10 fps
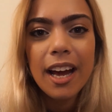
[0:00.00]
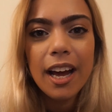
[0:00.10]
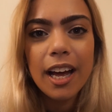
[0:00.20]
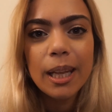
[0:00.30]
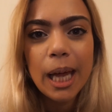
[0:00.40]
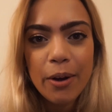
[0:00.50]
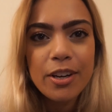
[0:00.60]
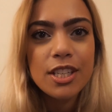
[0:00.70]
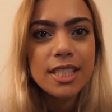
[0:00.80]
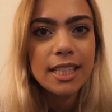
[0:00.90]

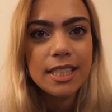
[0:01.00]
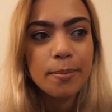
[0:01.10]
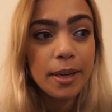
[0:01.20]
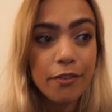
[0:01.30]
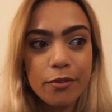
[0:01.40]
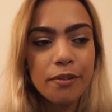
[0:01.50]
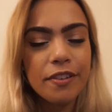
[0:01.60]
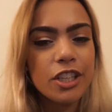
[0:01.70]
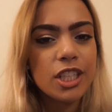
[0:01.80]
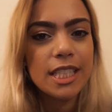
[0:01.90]
Larry just says to me after we
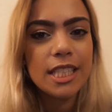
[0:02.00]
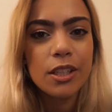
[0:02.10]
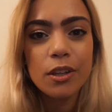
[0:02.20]
finished eating,